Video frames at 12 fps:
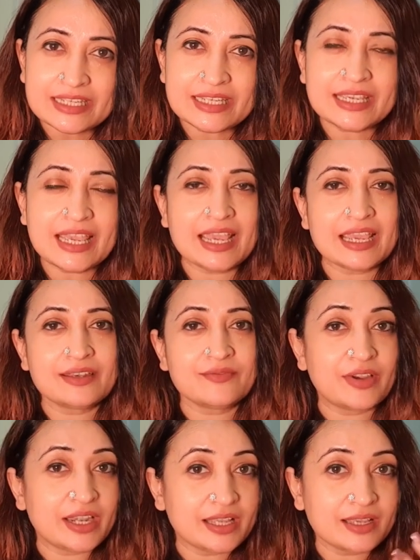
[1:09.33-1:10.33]
tea
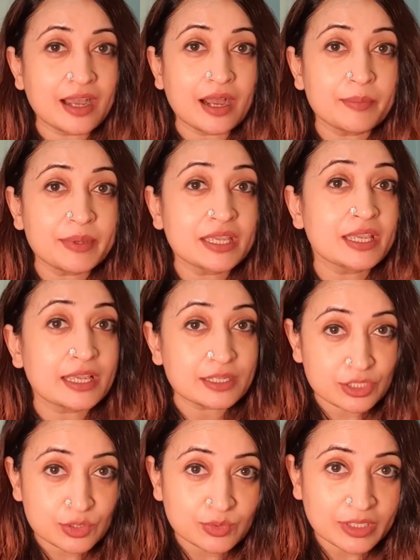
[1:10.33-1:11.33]
and very calming
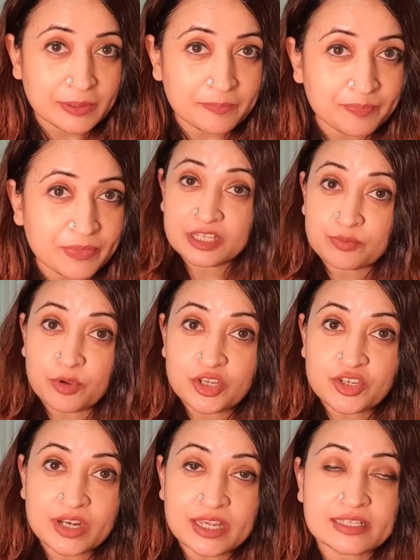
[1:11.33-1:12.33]
and soothing. This
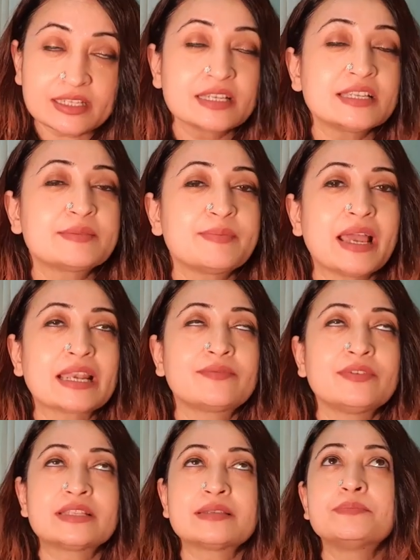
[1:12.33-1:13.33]
moisturizer is
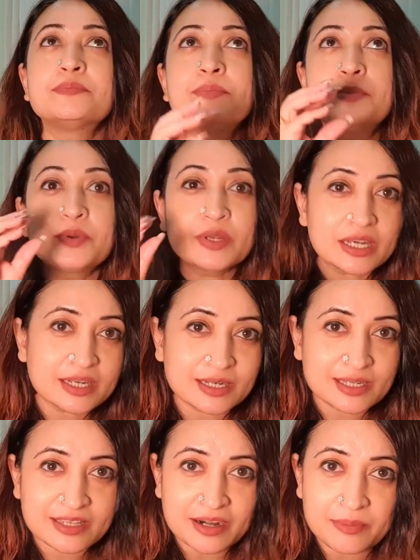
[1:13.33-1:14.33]
packed with some
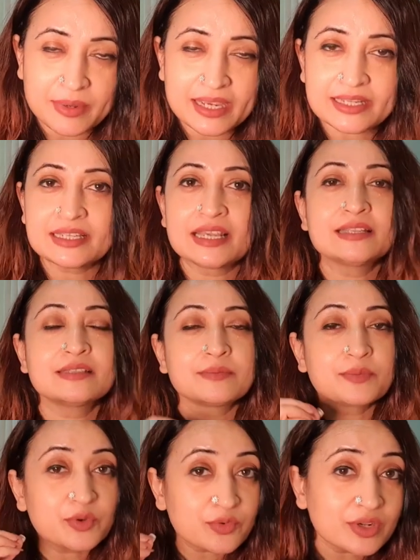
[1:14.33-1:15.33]
brilliant ceramides and
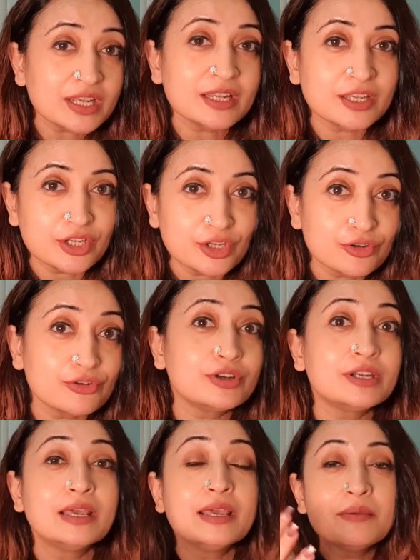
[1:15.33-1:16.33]
some really
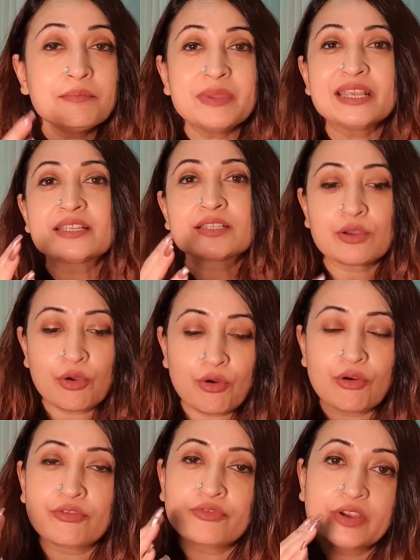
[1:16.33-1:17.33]
good mix
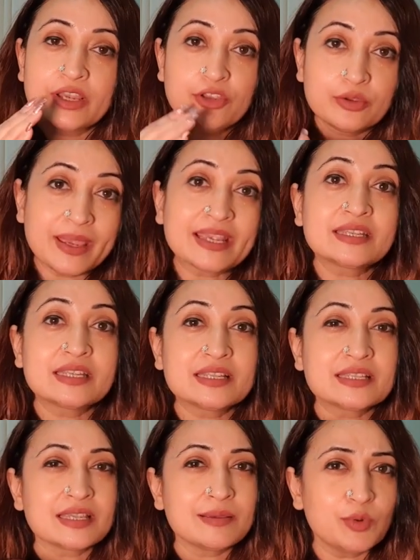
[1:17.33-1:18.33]
of
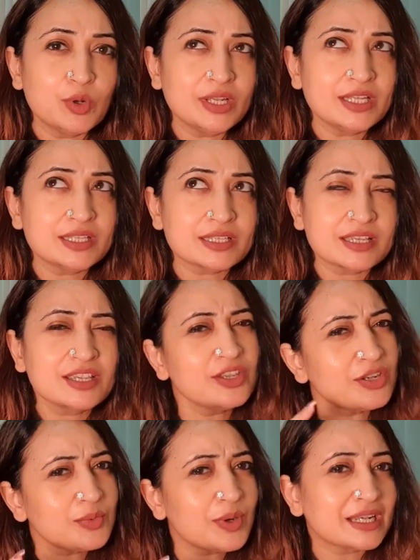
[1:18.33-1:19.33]
humectants, emollients.
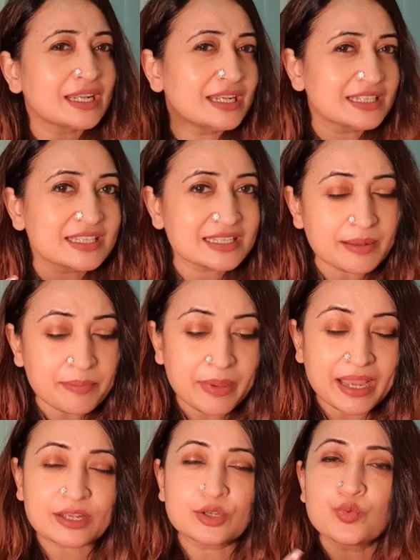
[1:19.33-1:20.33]
You know what? Let's step
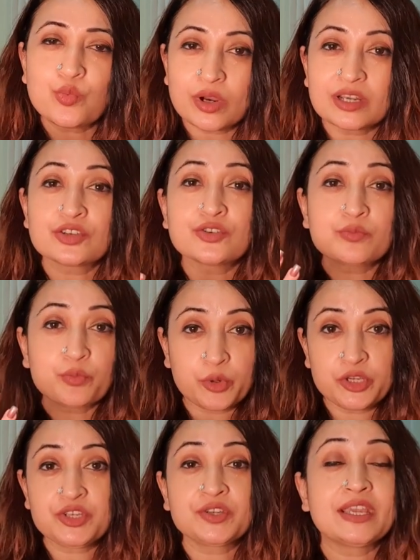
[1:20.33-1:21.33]
back to what should
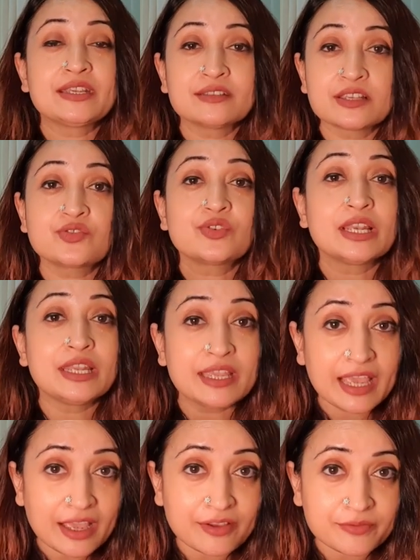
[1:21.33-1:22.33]
moisturizers really
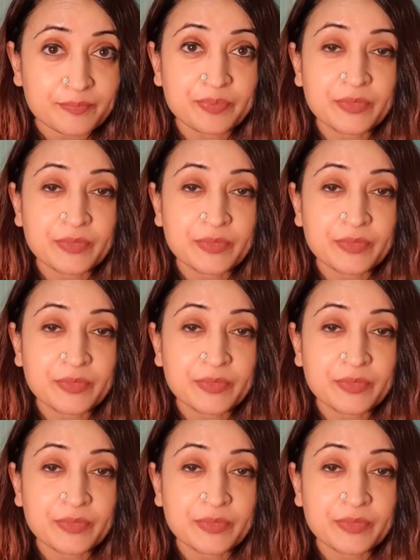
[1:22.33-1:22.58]
have.